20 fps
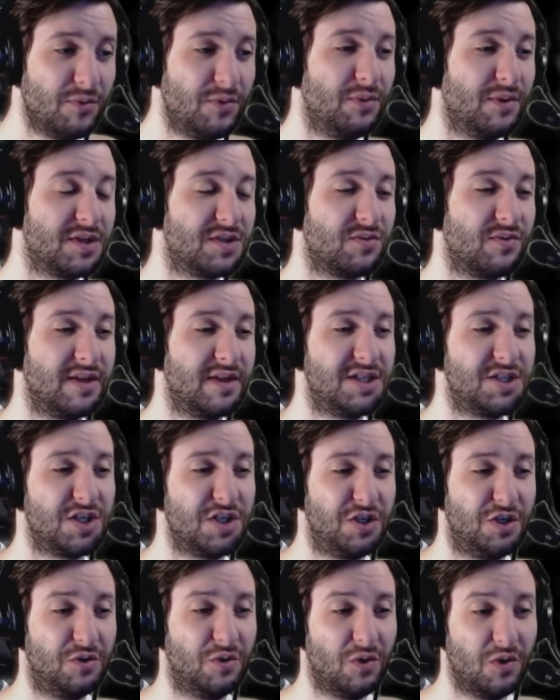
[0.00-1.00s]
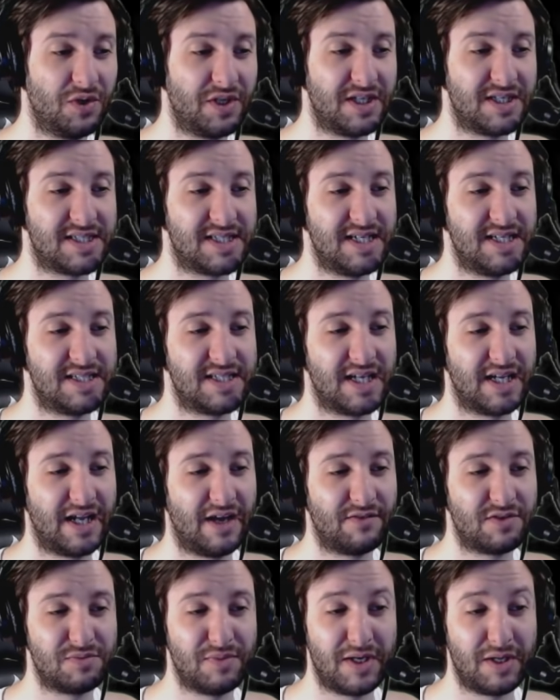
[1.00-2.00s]
we want to reach new audiences and
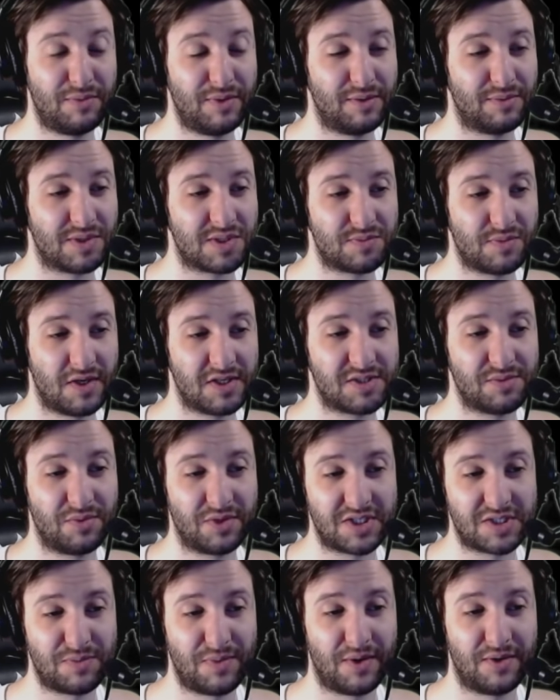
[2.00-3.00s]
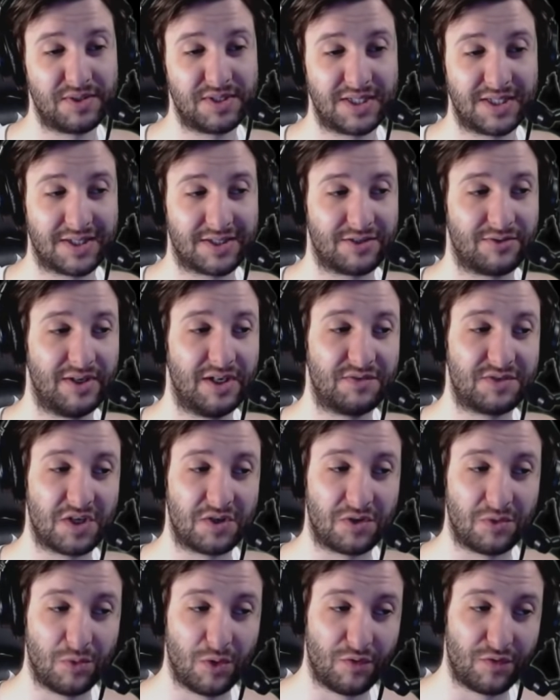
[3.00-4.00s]
have as many people as possible experiencing the thrill of
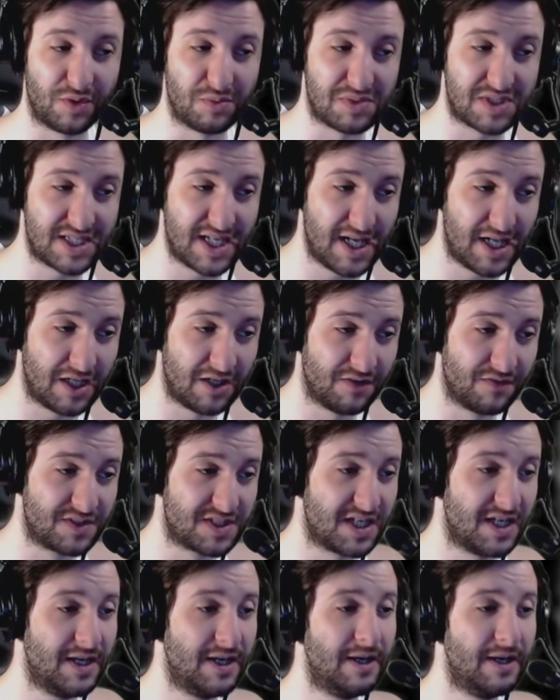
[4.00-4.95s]
Total War for themselves.